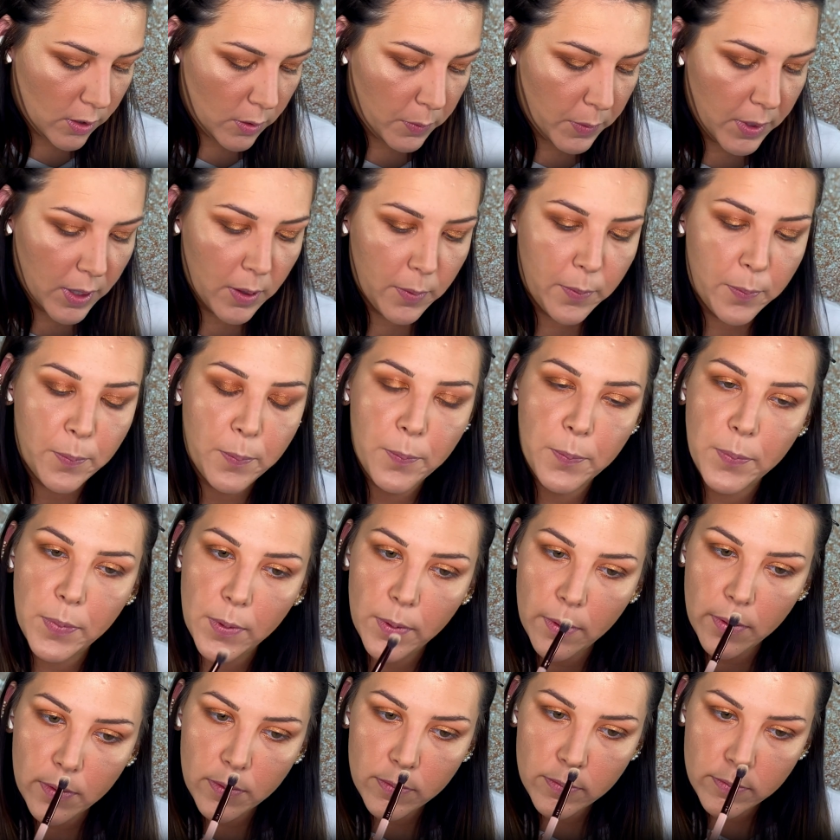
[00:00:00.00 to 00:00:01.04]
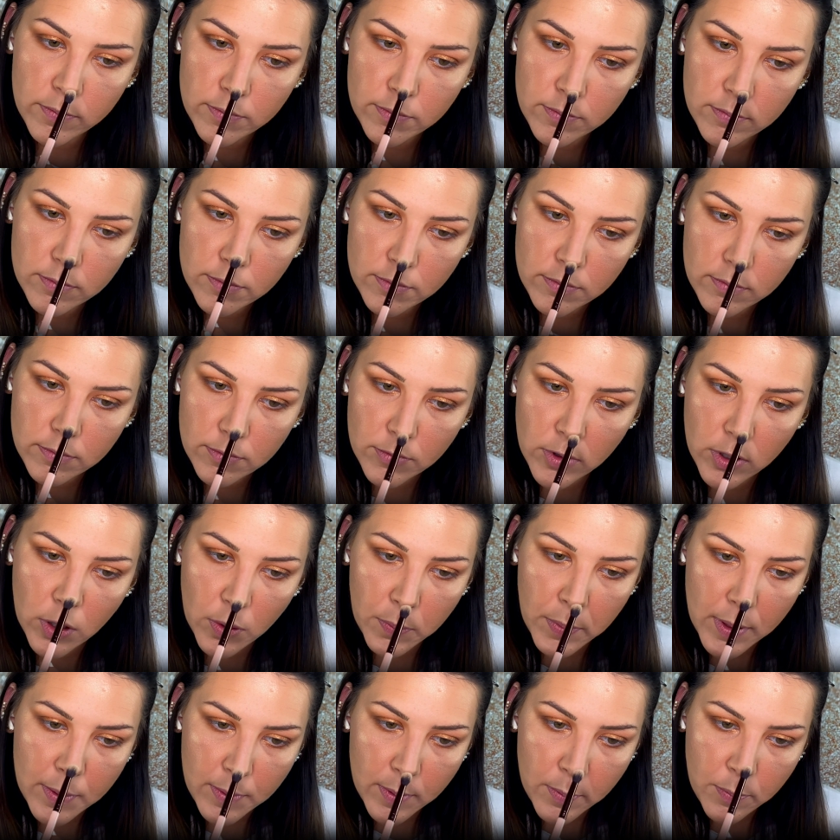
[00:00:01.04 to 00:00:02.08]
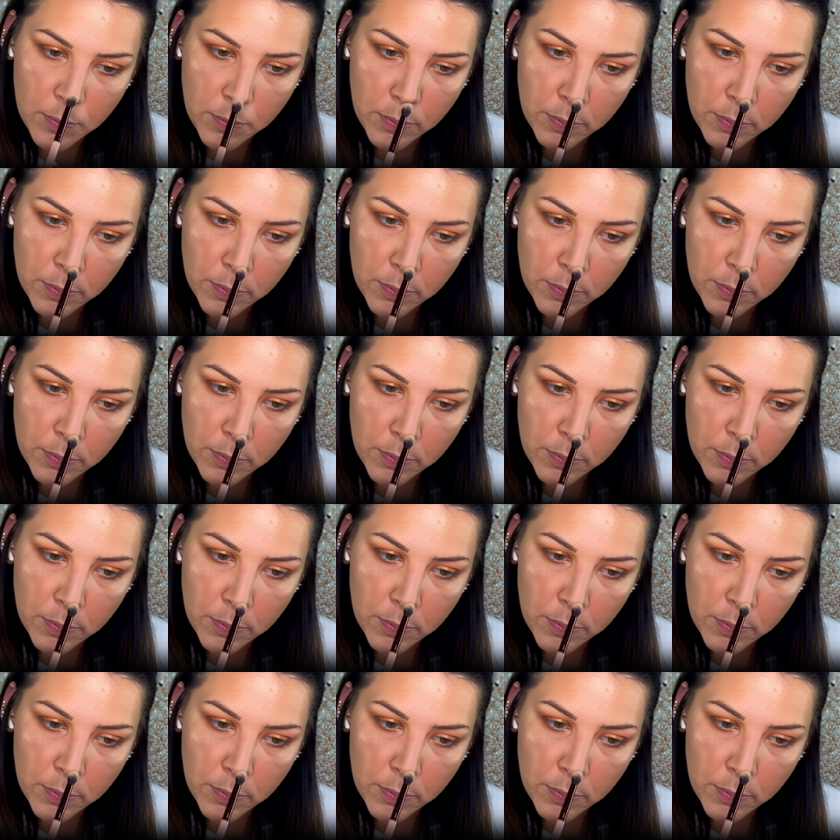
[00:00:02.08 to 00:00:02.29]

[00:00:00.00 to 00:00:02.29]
bit of little baby